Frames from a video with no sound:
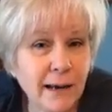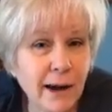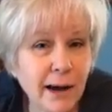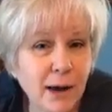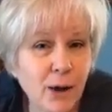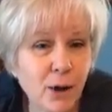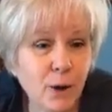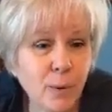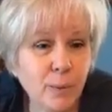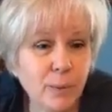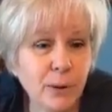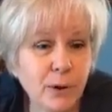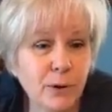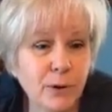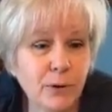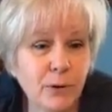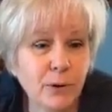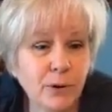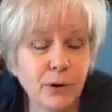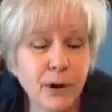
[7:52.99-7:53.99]
I hope
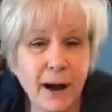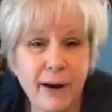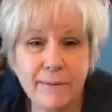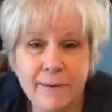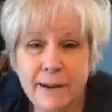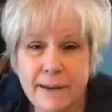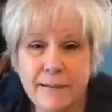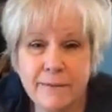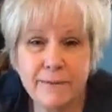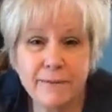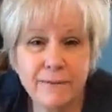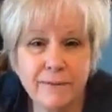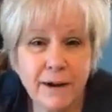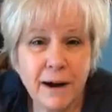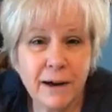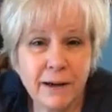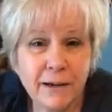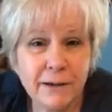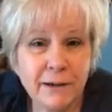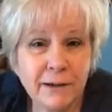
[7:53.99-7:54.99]
you're having
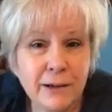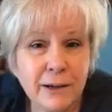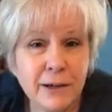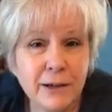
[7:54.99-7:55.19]
fun,